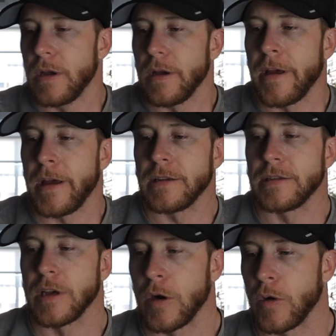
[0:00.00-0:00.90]
And
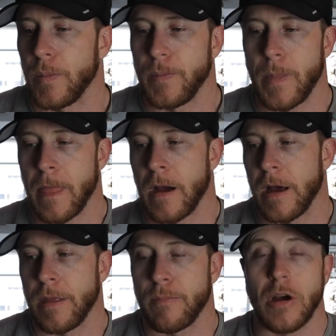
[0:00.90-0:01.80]
so the